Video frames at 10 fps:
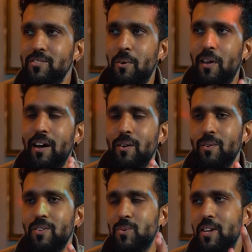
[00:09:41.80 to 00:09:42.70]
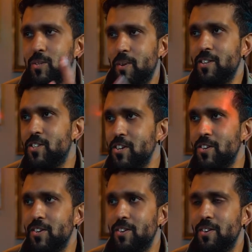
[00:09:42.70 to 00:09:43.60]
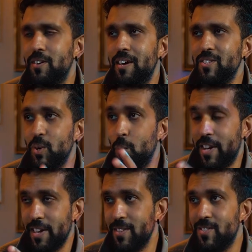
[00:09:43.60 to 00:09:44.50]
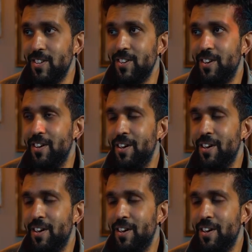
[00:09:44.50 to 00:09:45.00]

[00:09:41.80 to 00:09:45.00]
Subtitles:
throw it out. It's 2022. It's your wedding this year.